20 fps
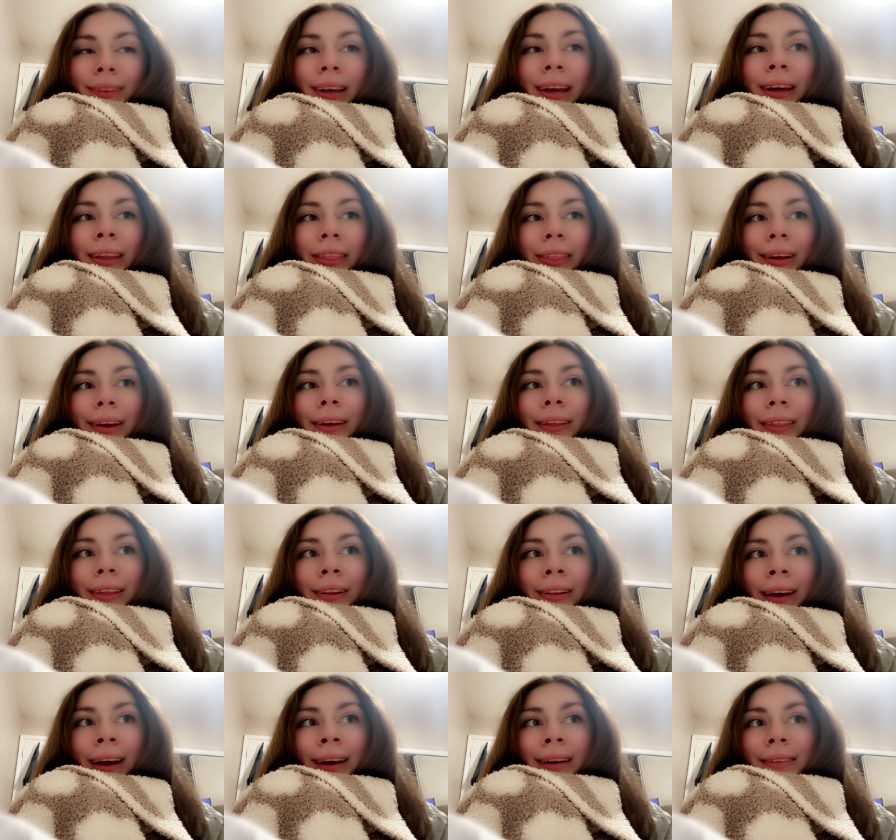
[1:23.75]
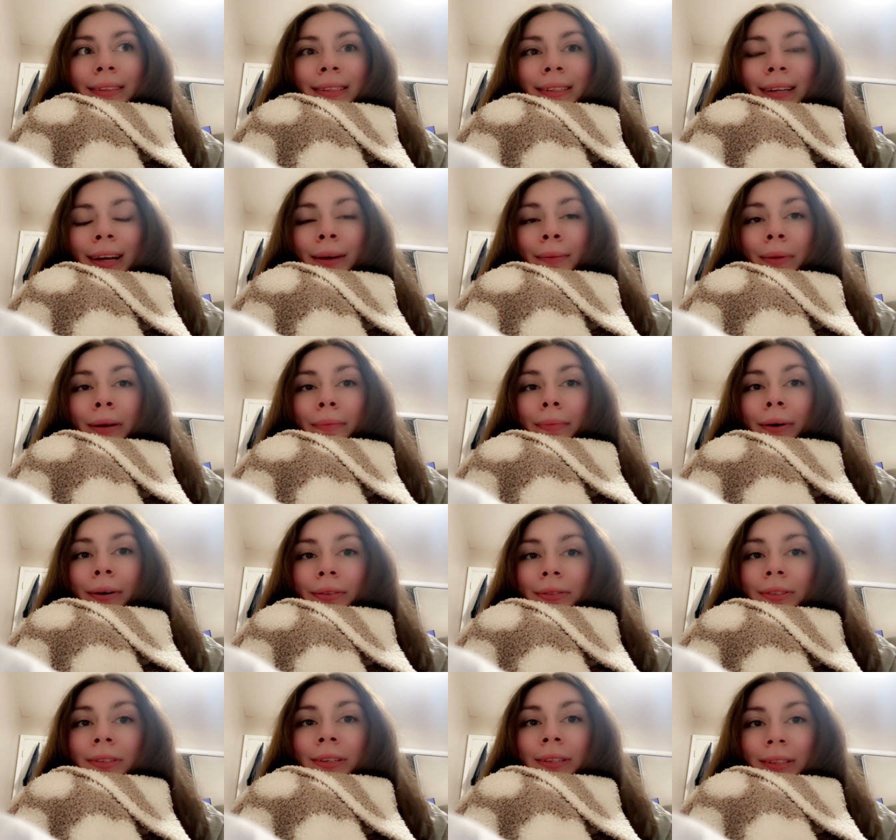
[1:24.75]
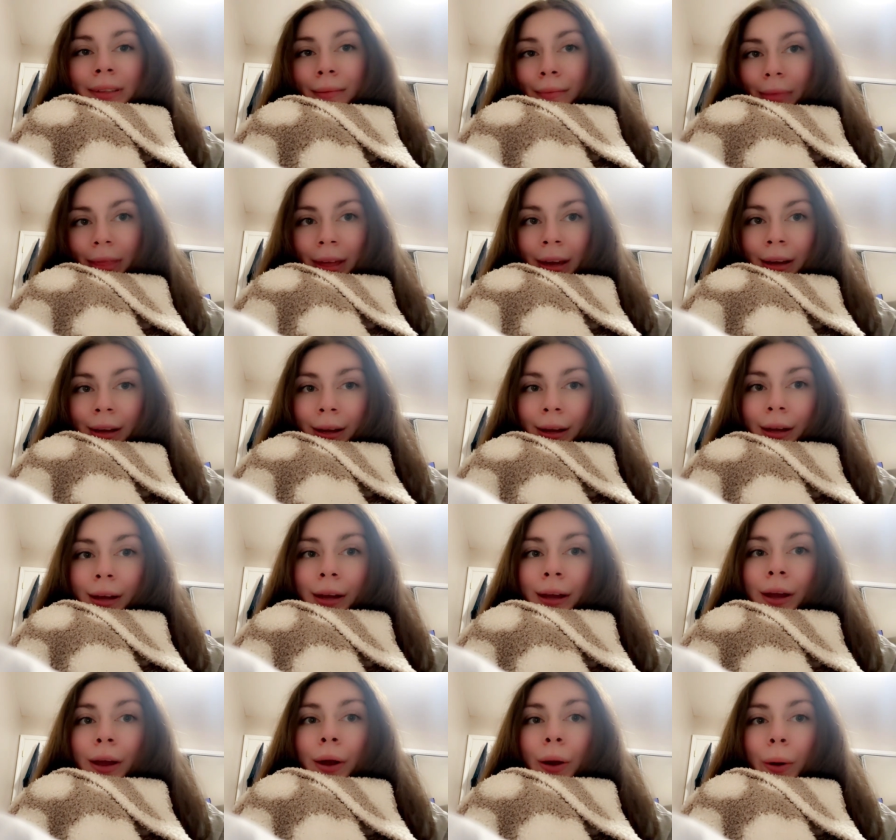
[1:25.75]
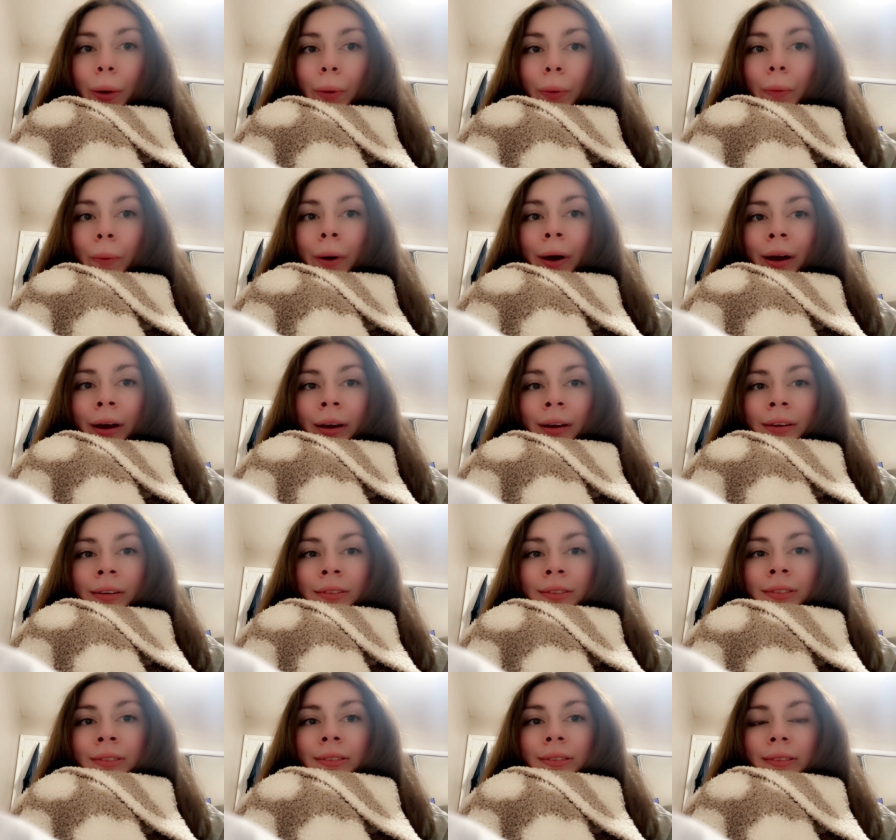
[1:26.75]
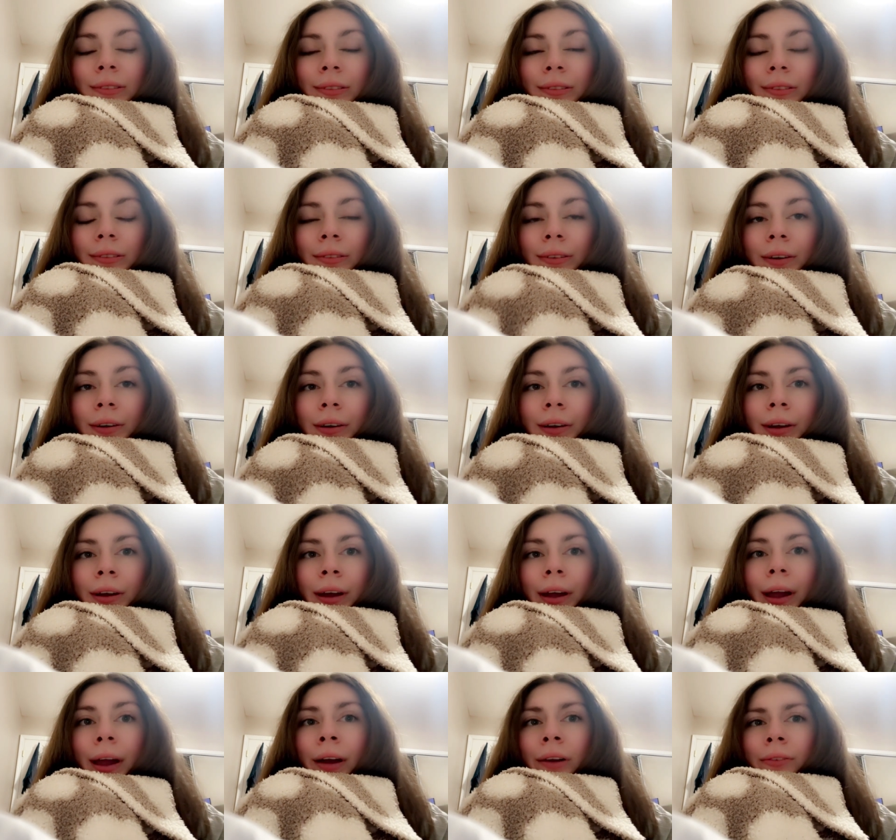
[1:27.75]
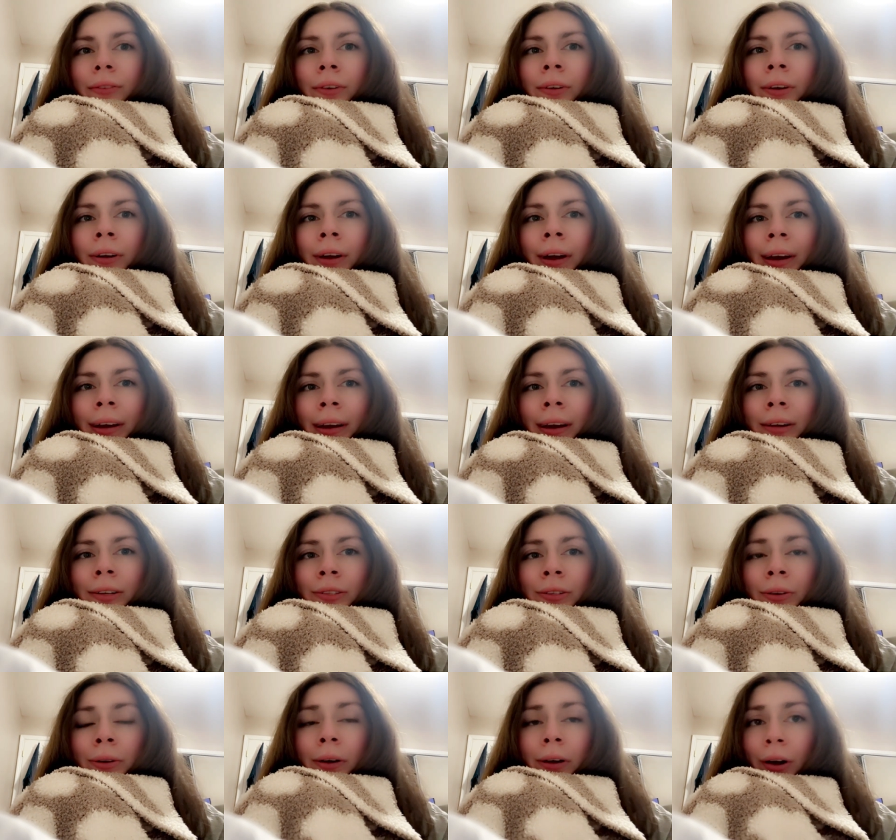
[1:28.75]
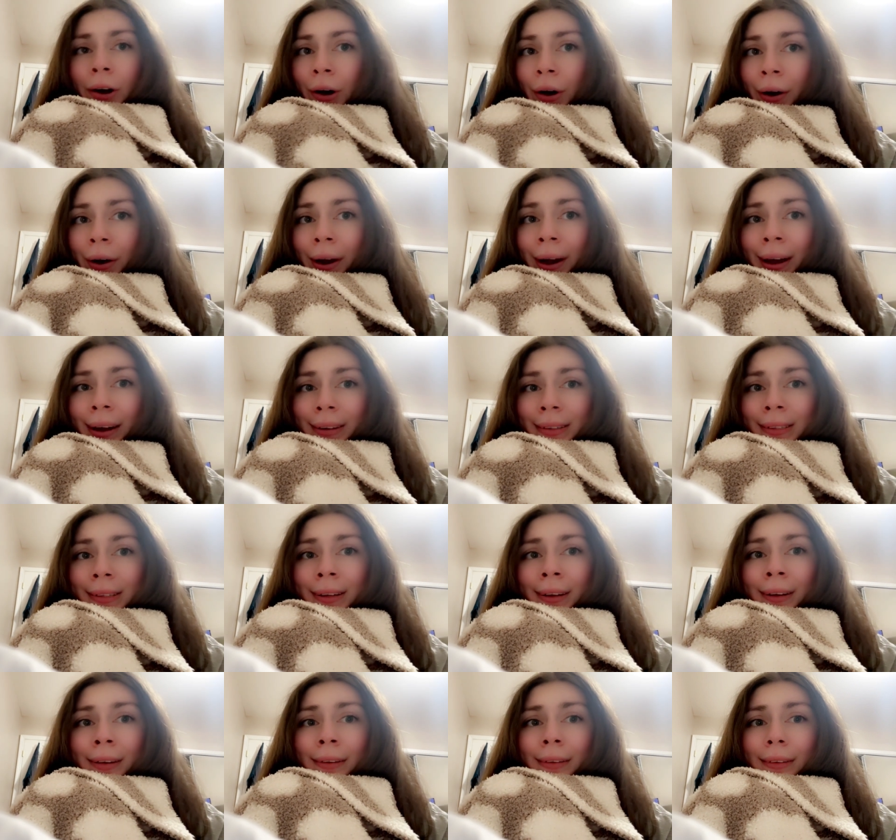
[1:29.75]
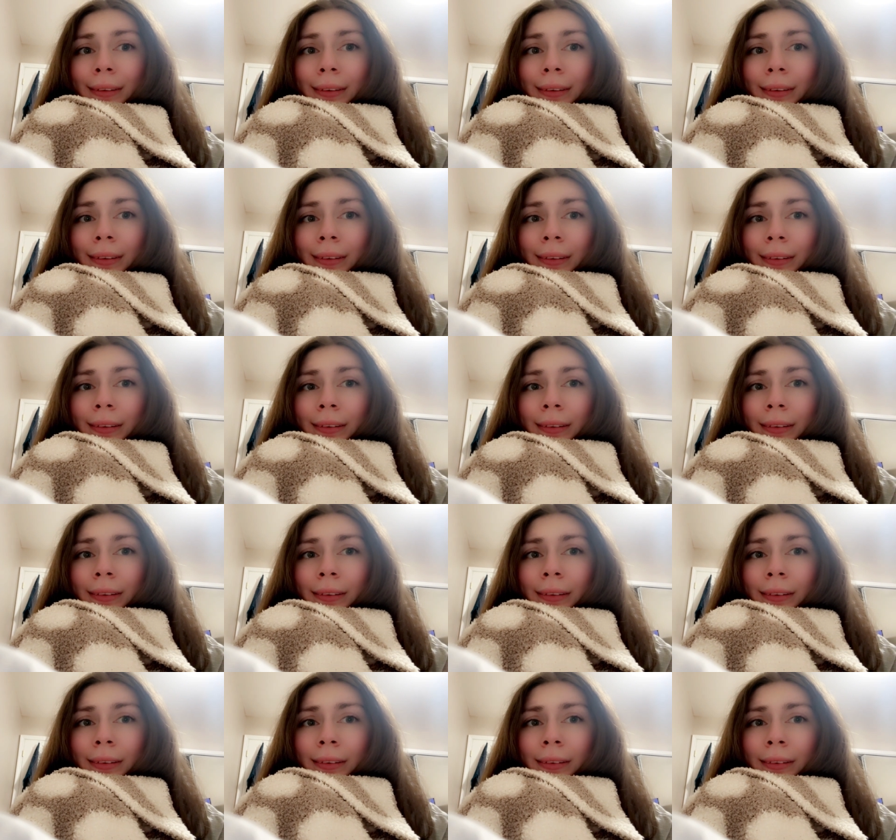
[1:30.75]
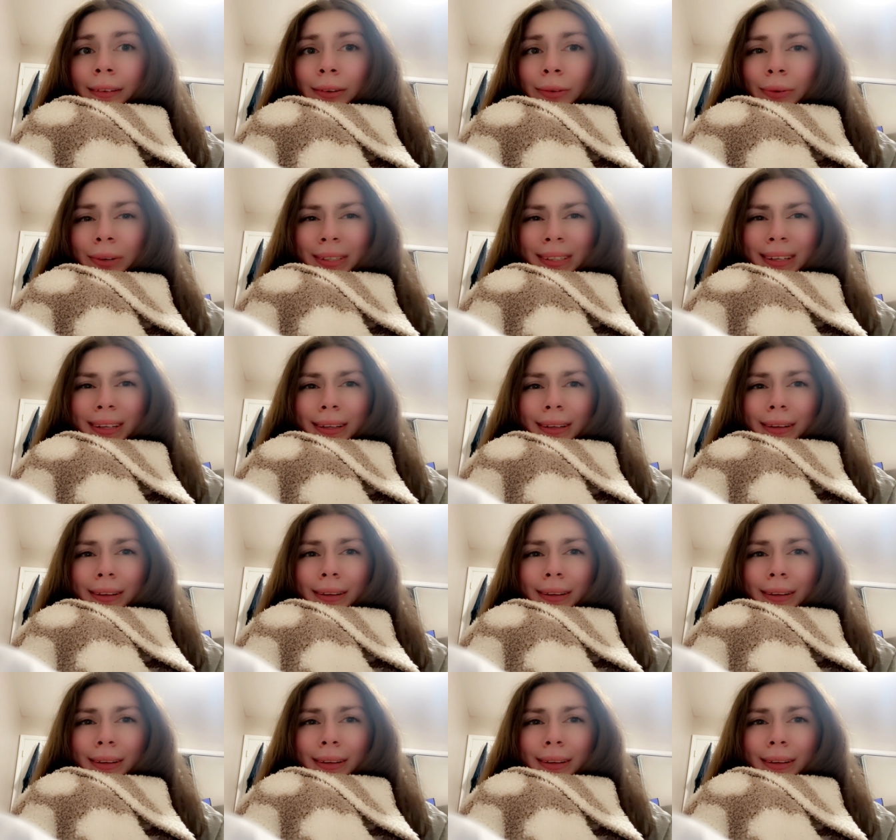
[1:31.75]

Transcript: I think the last time I posted something was after I got into a car accident. Was it?